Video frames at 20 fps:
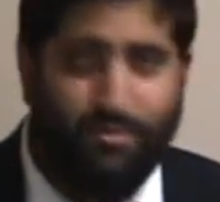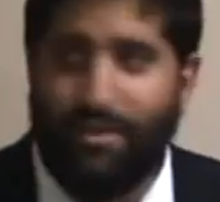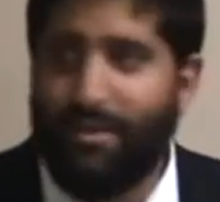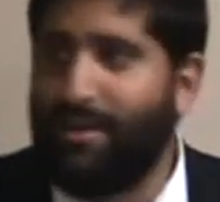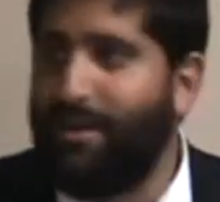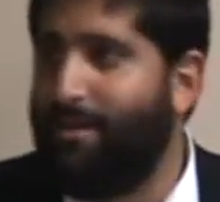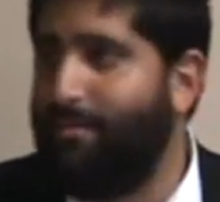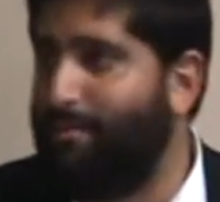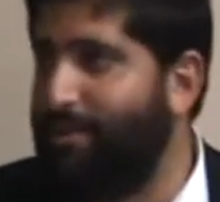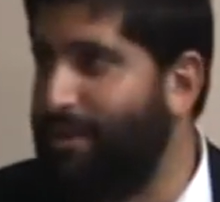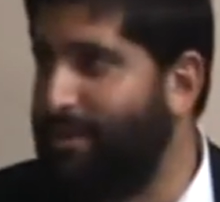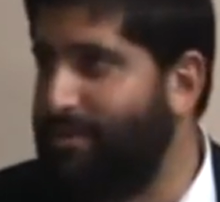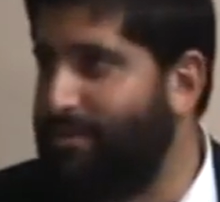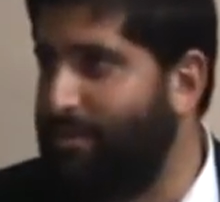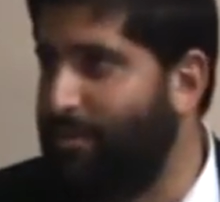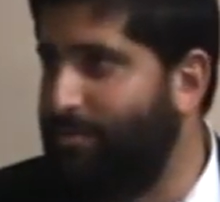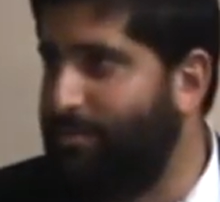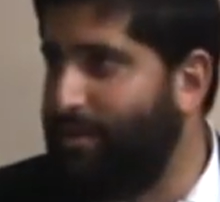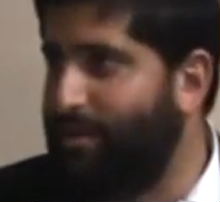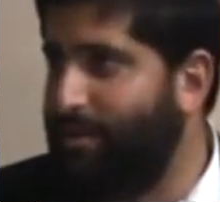In fact, my parents
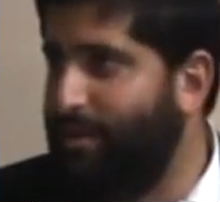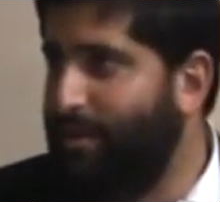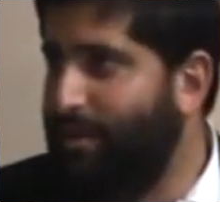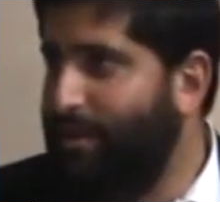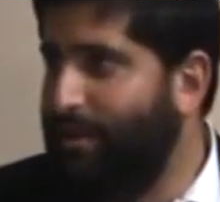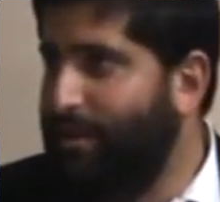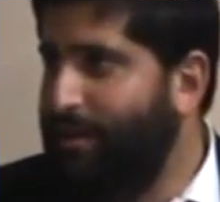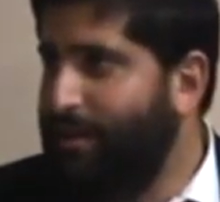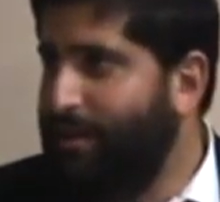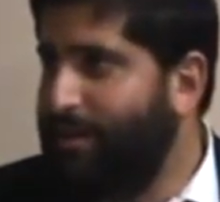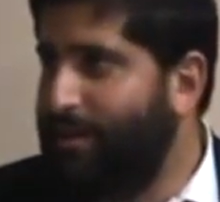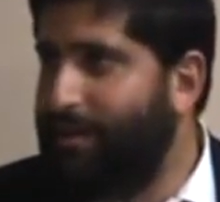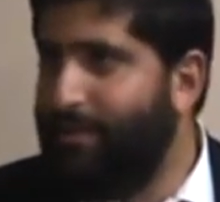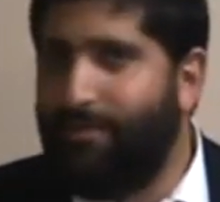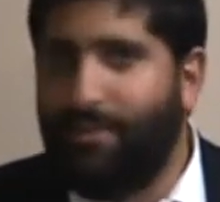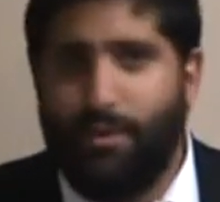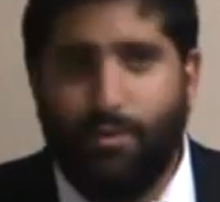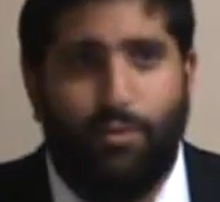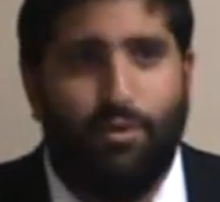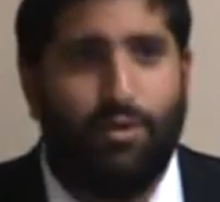told me that
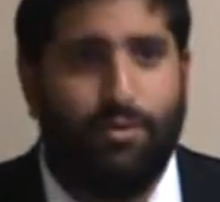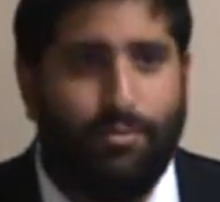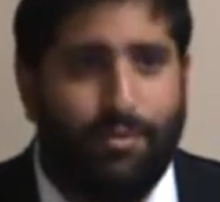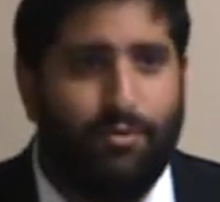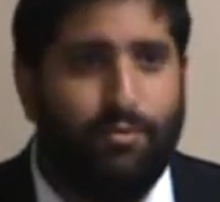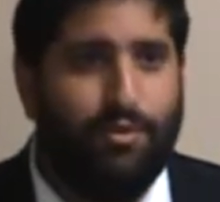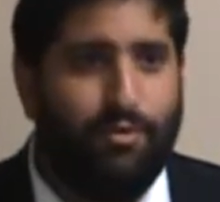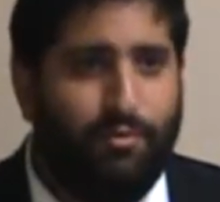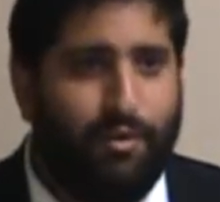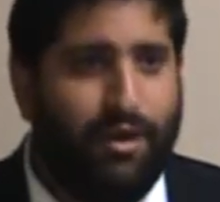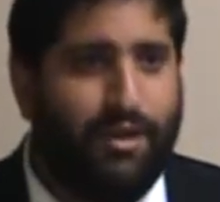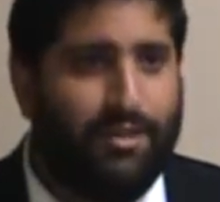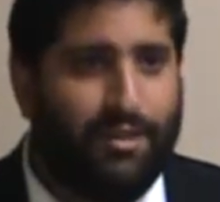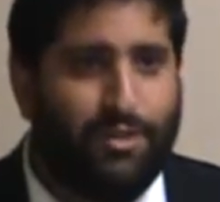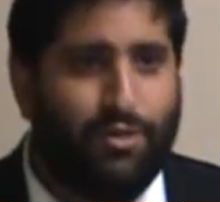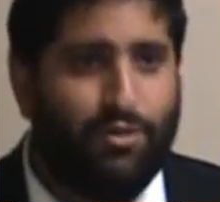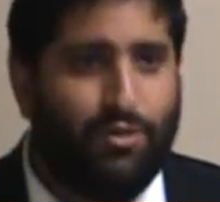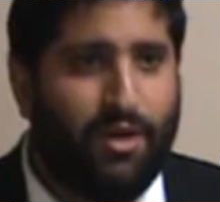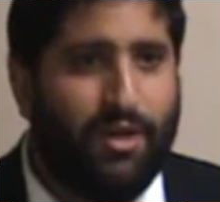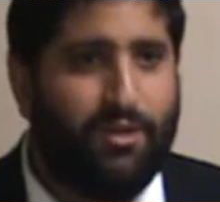if he were to be rewriting the
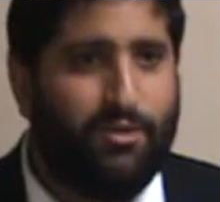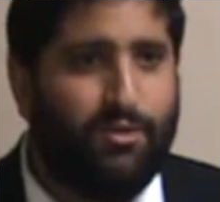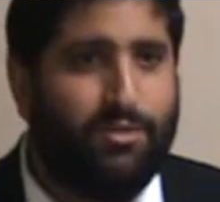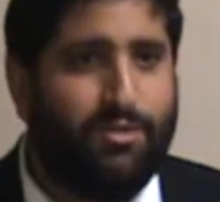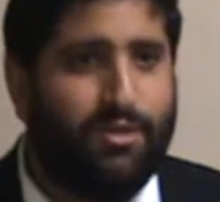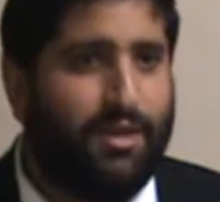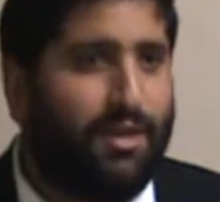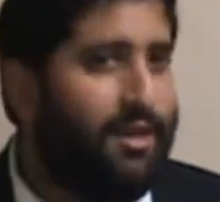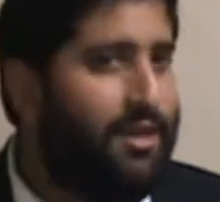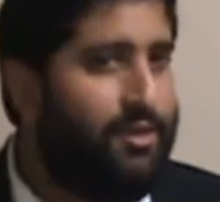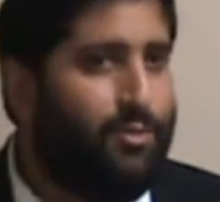Shulchan Aruch today,